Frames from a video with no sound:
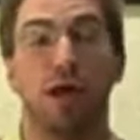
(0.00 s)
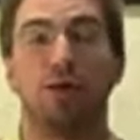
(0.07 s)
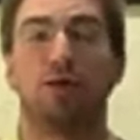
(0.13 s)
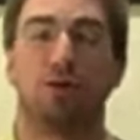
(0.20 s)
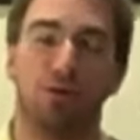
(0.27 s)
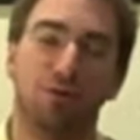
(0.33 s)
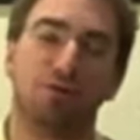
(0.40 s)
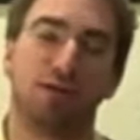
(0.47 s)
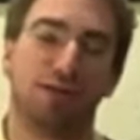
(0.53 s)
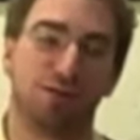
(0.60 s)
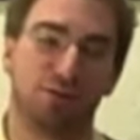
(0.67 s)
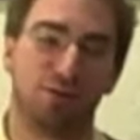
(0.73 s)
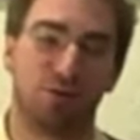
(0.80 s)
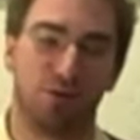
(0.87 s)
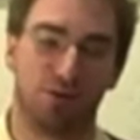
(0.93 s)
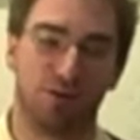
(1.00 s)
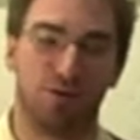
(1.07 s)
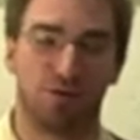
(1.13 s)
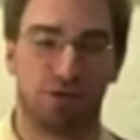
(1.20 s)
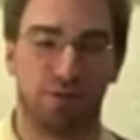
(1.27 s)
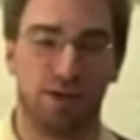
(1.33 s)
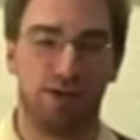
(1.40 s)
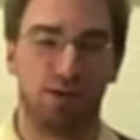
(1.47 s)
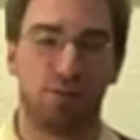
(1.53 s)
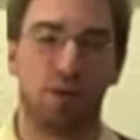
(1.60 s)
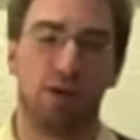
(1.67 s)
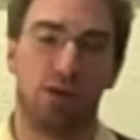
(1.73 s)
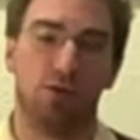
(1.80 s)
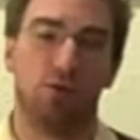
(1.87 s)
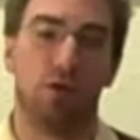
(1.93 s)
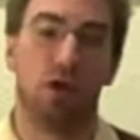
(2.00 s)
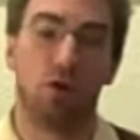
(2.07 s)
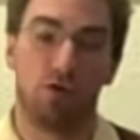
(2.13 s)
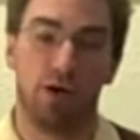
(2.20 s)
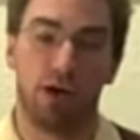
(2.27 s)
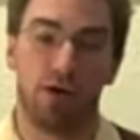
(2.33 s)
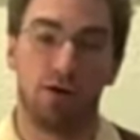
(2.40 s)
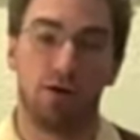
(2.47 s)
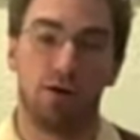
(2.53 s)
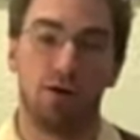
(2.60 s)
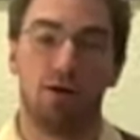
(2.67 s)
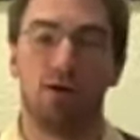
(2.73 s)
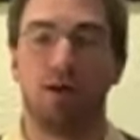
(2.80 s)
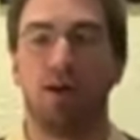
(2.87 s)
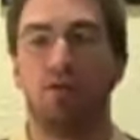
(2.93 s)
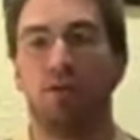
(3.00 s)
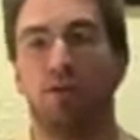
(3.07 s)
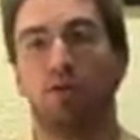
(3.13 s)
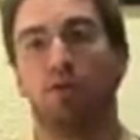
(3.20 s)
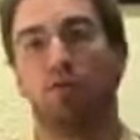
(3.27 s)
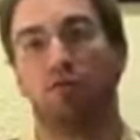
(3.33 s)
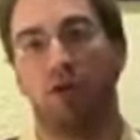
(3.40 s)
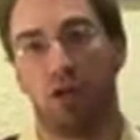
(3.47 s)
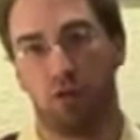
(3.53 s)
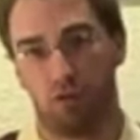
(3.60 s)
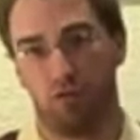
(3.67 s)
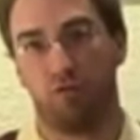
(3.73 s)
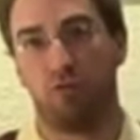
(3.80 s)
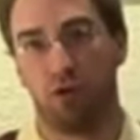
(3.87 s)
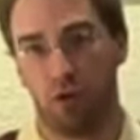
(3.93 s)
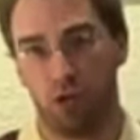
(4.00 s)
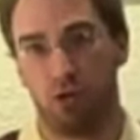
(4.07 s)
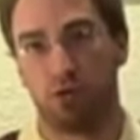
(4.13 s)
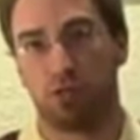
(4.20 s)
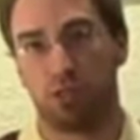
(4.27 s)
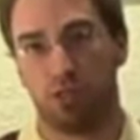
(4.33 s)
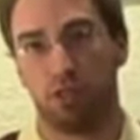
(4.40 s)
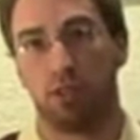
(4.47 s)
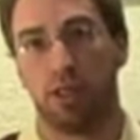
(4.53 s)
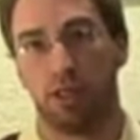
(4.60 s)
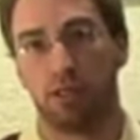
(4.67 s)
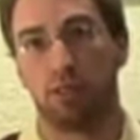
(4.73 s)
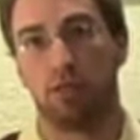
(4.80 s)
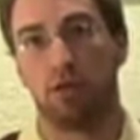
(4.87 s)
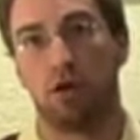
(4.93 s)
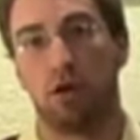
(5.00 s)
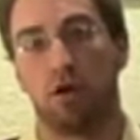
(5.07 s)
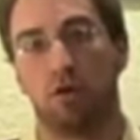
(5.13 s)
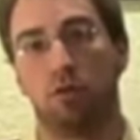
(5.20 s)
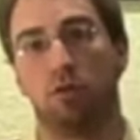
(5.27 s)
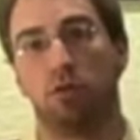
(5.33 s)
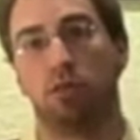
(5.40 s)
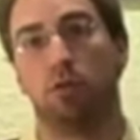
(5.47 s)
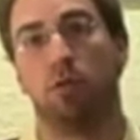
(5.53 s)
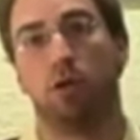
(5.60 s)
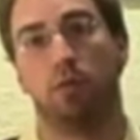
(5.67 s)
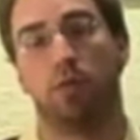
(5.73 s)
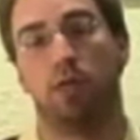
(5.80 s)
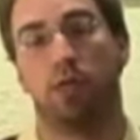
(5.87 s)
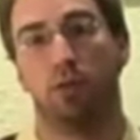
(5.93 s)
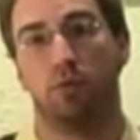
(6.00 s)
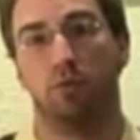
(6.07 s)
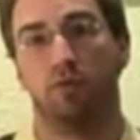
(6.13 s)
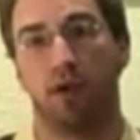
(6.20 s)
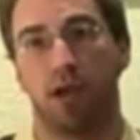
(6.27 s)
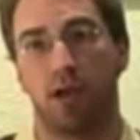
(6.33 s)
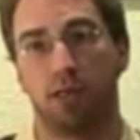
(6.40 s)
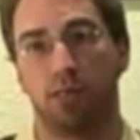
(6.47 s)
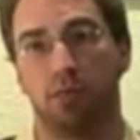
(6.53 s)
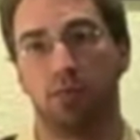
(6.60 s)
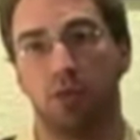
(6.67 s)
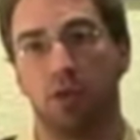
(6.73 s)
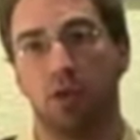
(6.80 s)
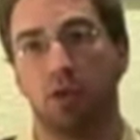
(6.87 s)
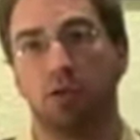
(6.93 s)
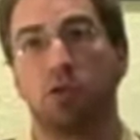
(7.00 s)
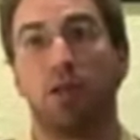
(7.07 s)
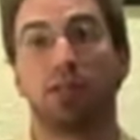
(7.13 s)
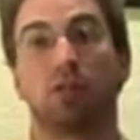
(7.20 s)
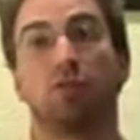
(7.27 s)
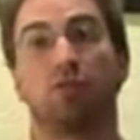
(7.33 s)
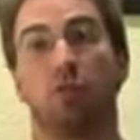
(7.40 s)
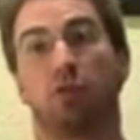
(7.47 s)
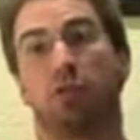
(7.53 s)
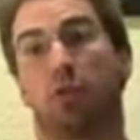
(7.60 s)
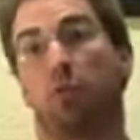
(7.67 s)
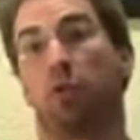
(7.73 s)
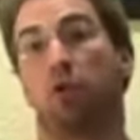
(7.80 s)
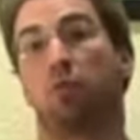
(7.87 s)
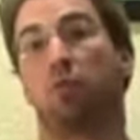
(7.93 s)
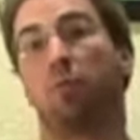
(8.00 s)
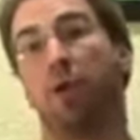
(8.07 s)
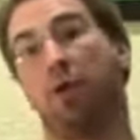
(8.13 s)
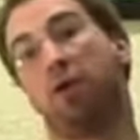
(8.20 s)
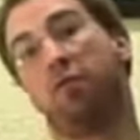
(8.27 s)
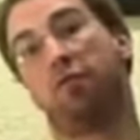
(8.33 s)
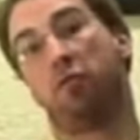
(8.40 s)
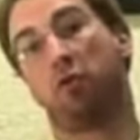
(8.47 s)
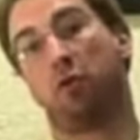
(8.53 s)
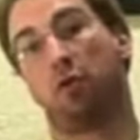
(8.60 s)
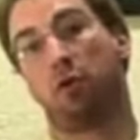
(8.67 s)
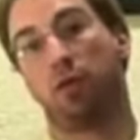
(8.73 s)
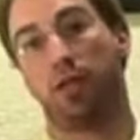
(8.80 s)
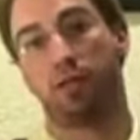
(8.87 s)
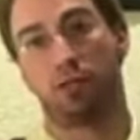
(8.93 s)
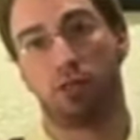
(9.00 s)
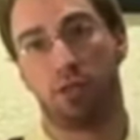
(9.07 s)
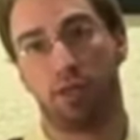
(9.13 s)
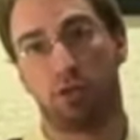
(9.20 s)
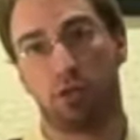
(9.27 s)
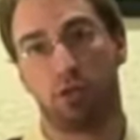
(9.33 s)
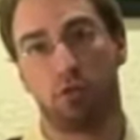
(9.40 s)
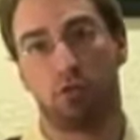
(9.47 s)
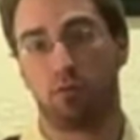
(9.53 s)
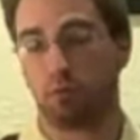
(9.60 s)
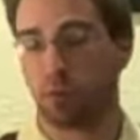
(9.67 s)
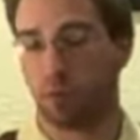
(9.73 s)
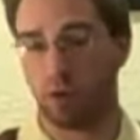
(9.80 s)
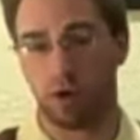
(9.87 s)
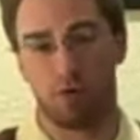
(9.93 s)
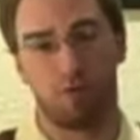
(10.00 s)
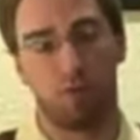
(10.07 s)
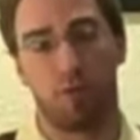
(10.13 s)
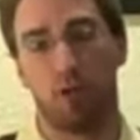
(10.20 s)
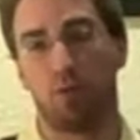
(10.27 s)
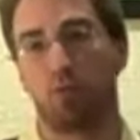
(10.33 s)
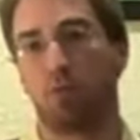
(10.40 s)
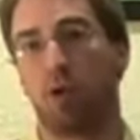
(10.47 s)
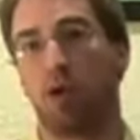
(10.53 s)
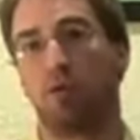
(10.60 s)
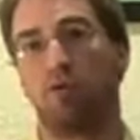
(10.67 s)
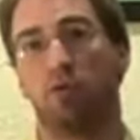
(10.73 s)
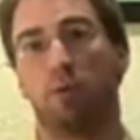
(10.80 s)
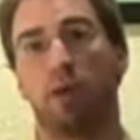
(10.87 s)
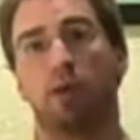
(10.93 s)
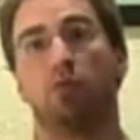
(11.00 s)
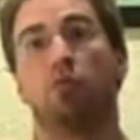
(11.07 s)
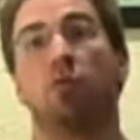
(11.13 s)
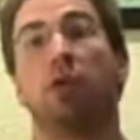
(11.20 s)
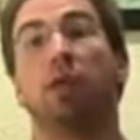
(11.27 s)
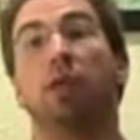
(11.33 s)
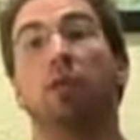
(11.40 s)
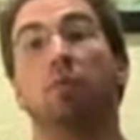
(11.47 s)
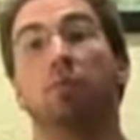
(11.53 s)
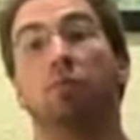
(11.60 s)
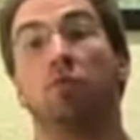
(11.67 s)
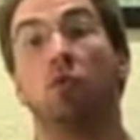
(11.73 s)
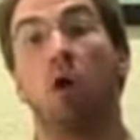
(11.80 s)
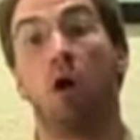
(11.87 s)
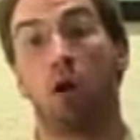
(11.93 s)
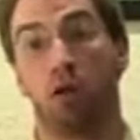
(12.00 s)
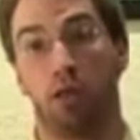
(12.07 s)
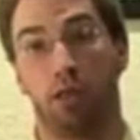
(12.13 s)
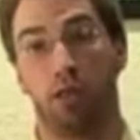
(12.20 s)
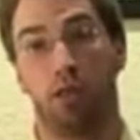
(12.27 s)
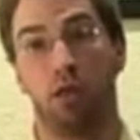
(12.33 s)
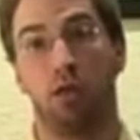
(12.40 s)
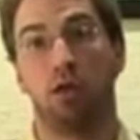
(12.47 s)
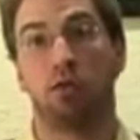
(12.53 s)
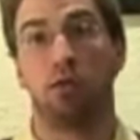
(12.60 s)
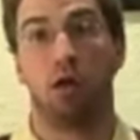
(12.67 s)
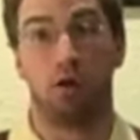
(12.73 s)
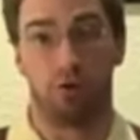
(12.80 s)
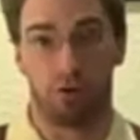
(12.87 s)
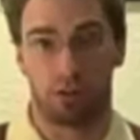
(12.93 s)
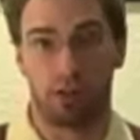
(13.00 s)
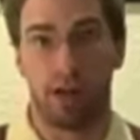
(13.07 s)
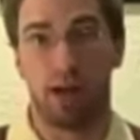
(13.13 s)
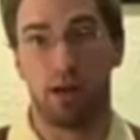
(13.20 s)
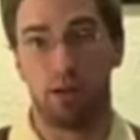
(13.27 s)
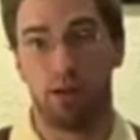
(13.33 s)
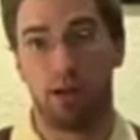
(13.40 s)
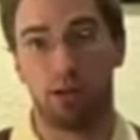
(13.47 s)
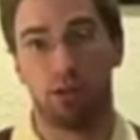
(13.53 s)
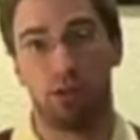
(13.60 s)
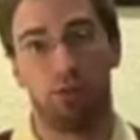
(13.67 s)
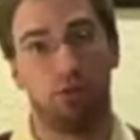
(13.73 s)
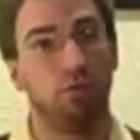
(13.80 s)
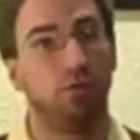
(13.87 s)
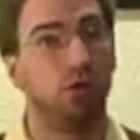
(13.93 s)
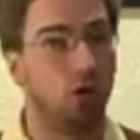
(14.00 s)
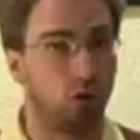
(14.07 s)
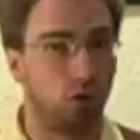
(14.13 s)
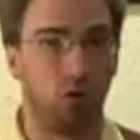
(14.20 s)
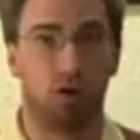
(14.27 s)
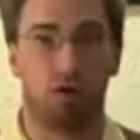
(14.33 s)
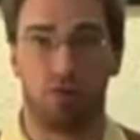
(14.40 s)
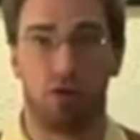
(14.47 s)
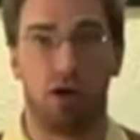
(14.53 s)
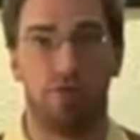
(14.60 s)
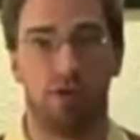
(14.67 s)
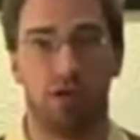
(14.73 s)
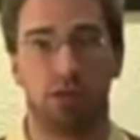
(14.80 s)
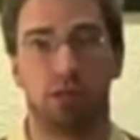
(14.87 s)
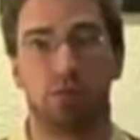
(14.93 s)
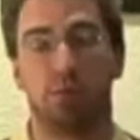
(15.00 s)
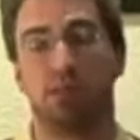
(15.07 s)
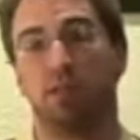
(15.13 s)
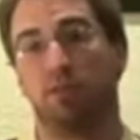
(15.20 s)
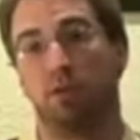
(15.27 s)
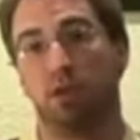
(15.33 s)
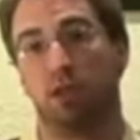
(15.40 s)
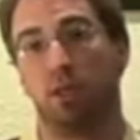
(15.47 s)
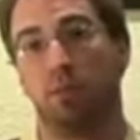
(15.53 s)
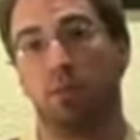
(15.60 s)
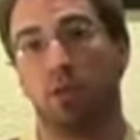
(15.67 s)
don't use it as a source in your speech, but you go there and then you can follow the footnotes and the linked articles that Wikipedia provides. So that's the first thing. When you're preparing for legislation, preparing for a bill, preparing for debate, read broadly to understand the issue. Don't look for evidence specifically.